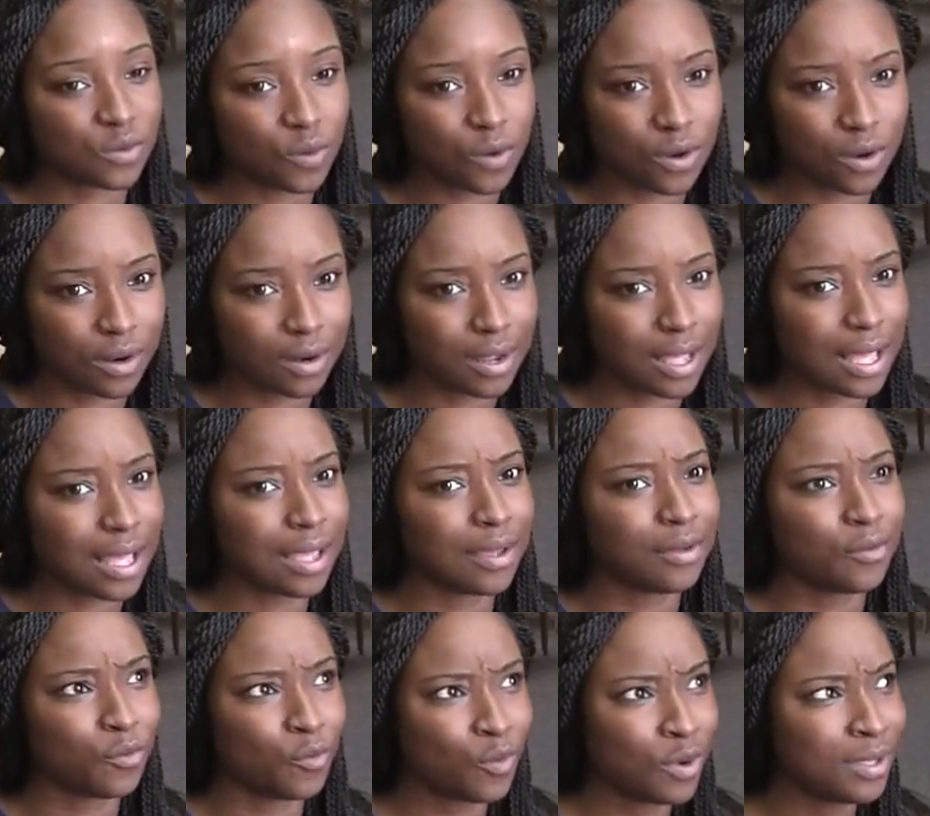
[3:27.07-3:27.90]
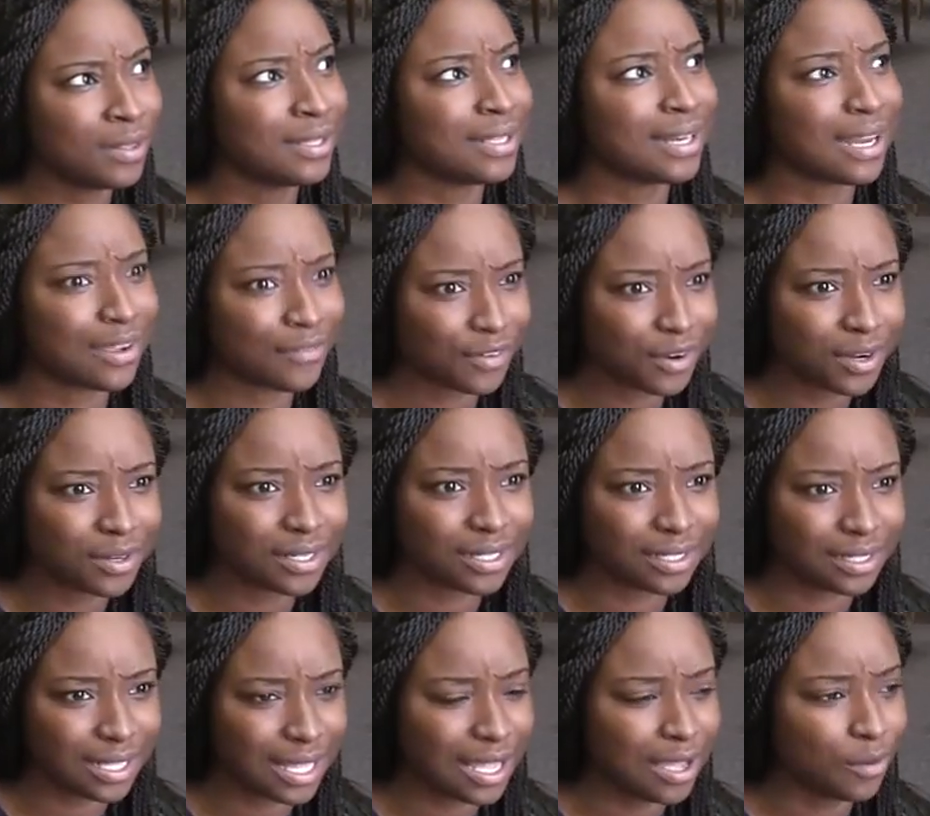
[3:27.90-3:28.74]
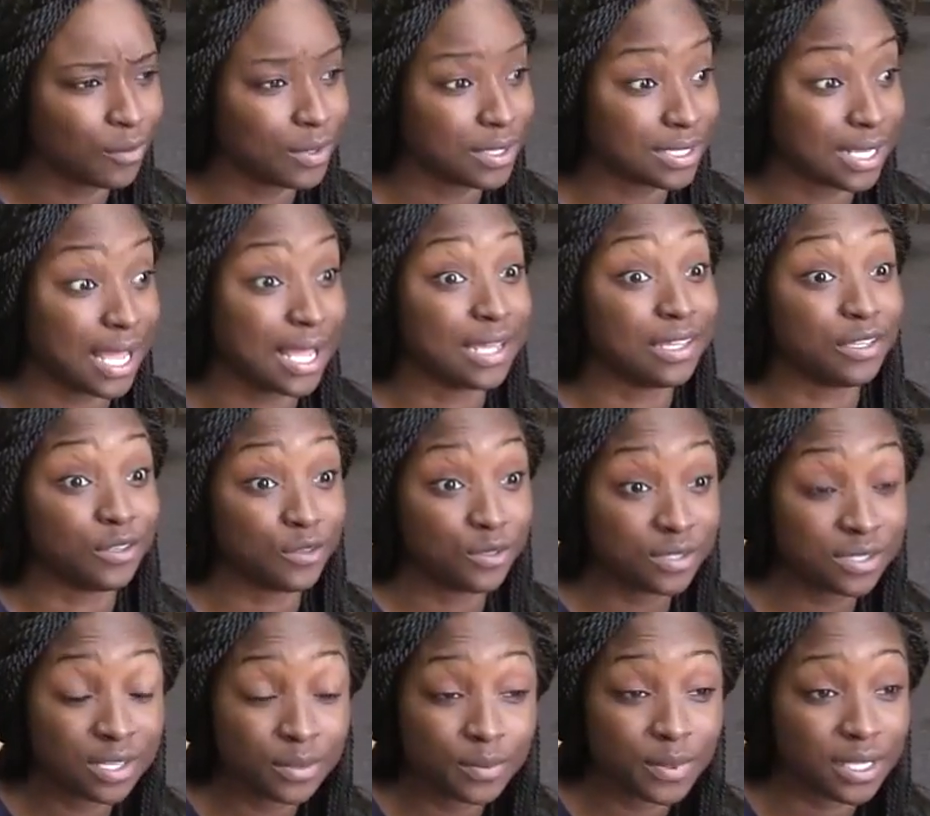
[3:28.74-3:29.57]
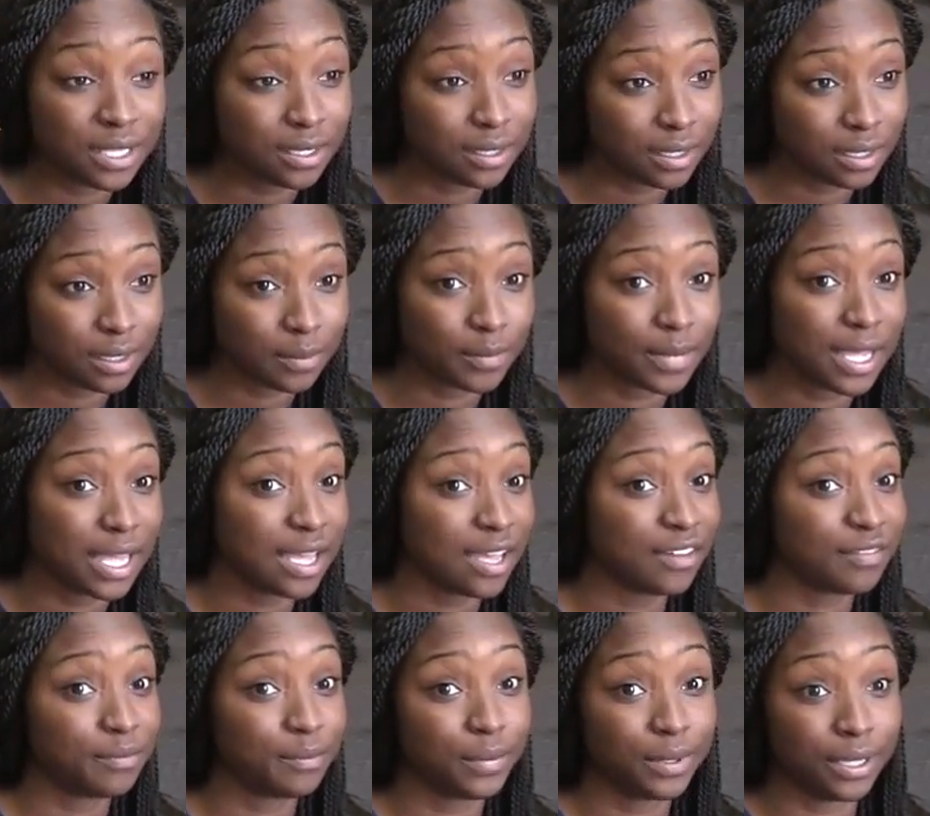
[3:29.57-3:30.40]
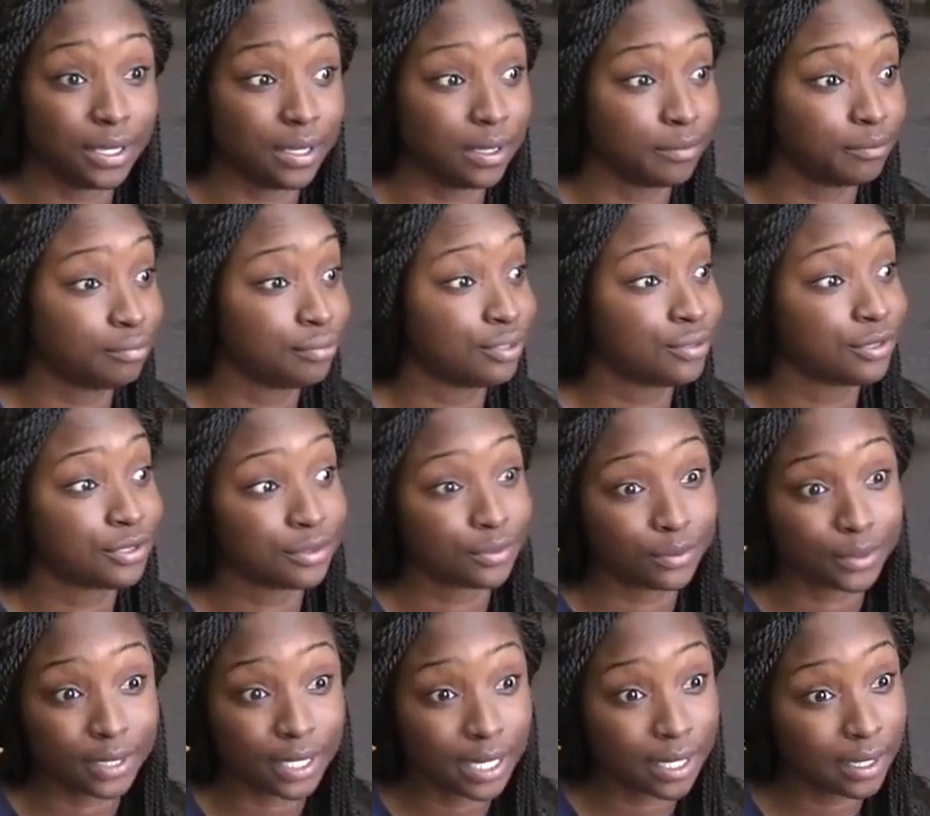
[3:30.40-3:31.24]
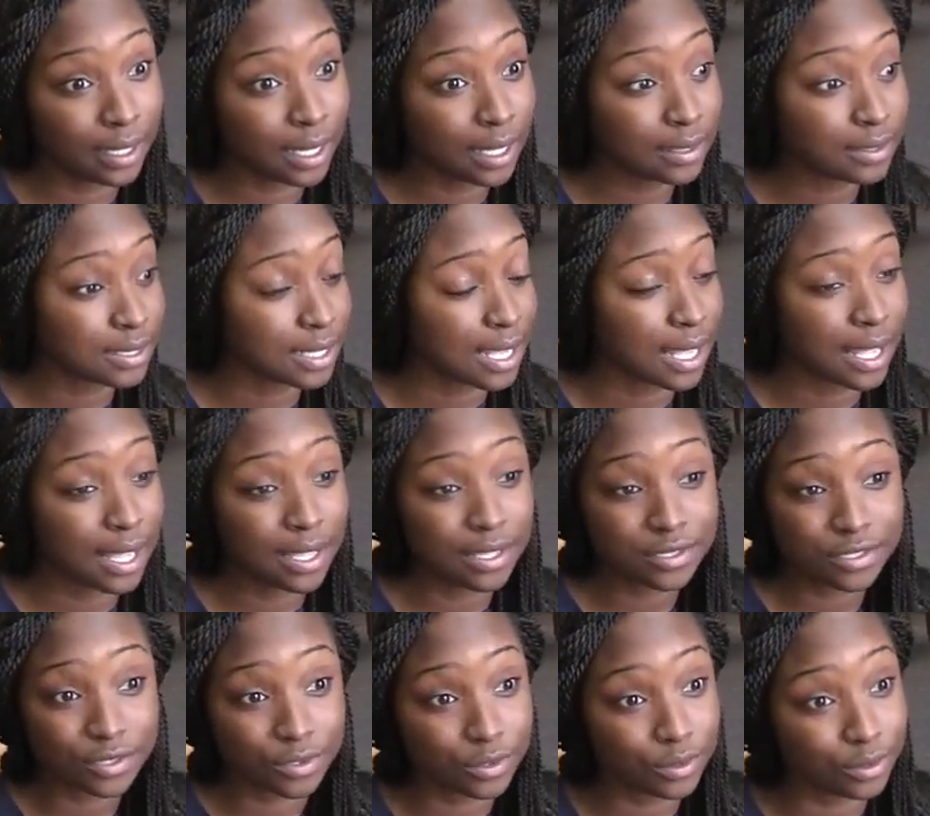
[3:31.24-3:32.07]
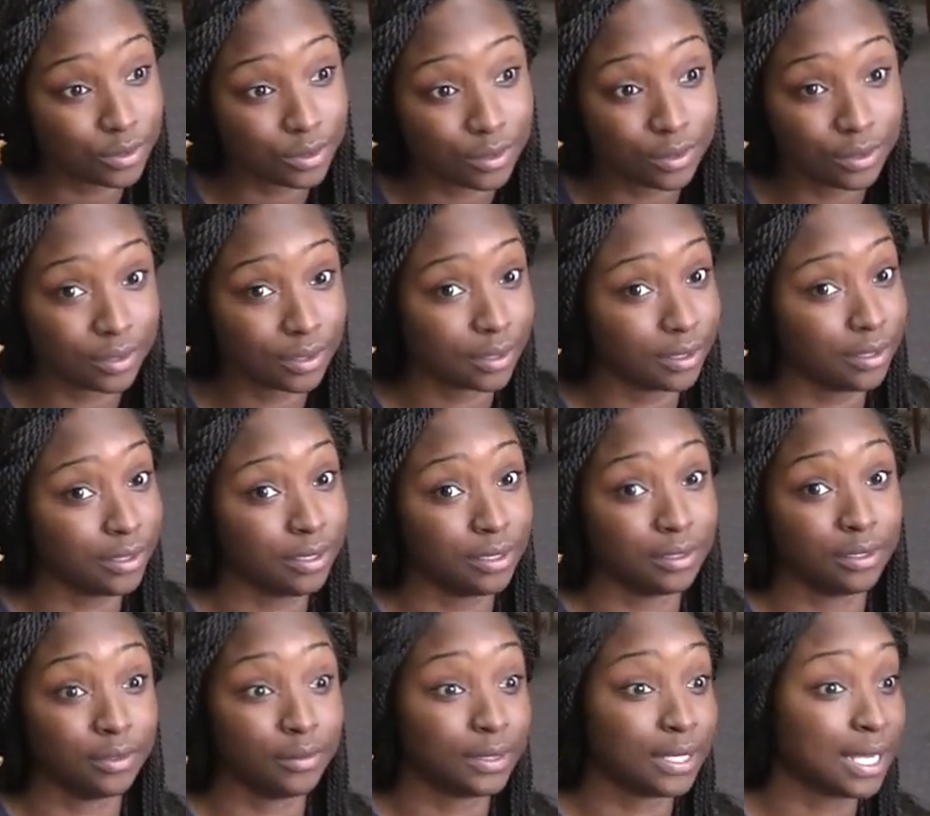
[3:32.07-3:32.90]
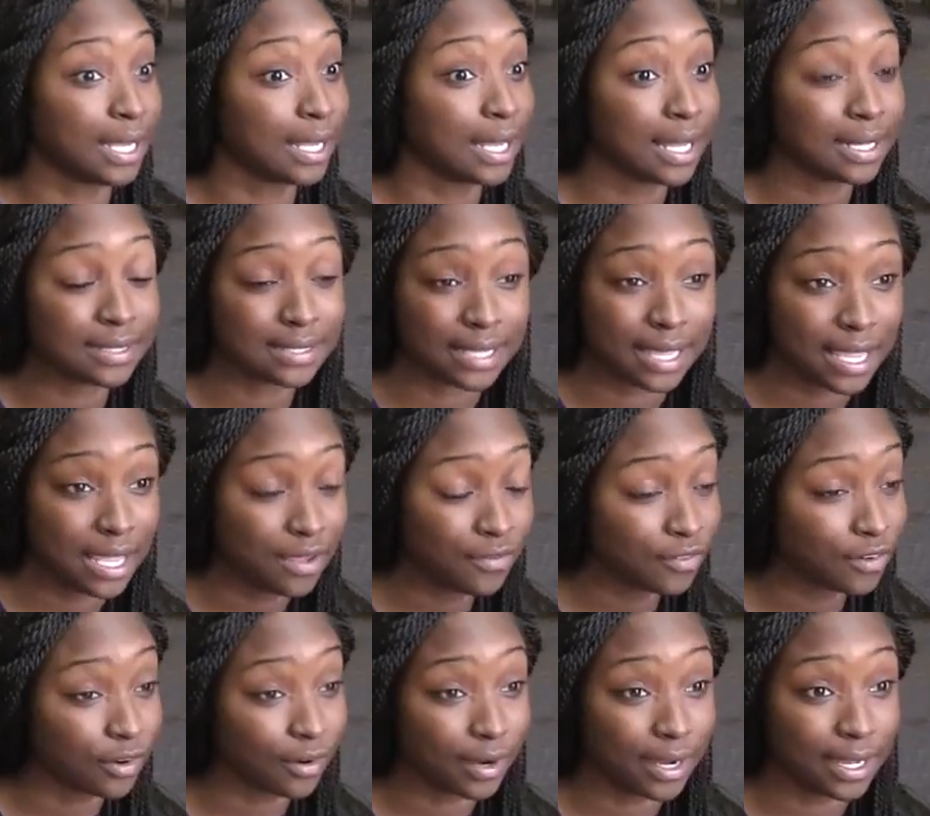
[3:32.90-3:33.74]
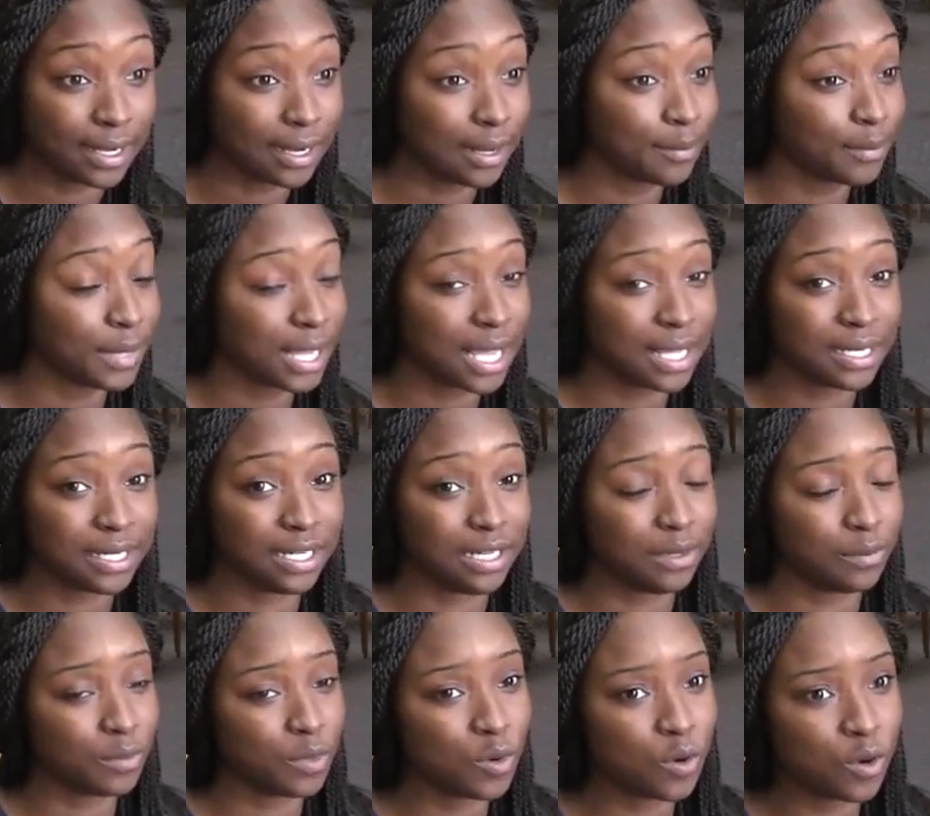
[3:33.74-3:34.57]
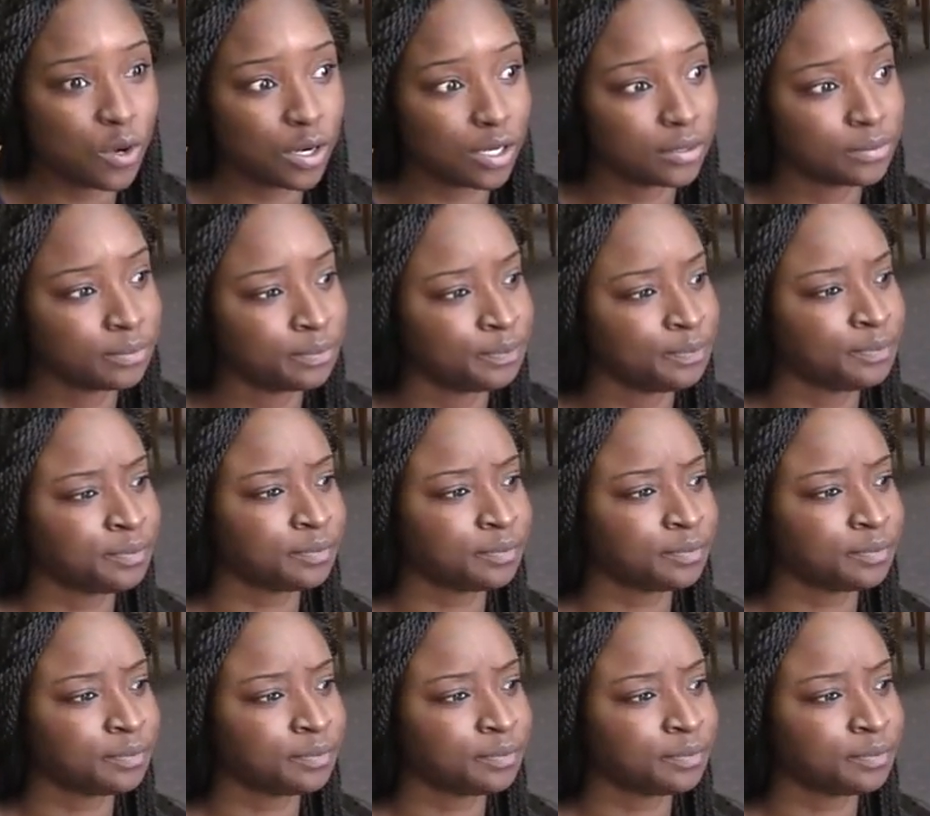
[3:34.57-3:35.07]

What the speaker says: One that I've heard a lot was, I used to be good at math, but when I got to high school, or, you know, when I got to eighth grade, I'm not anymore.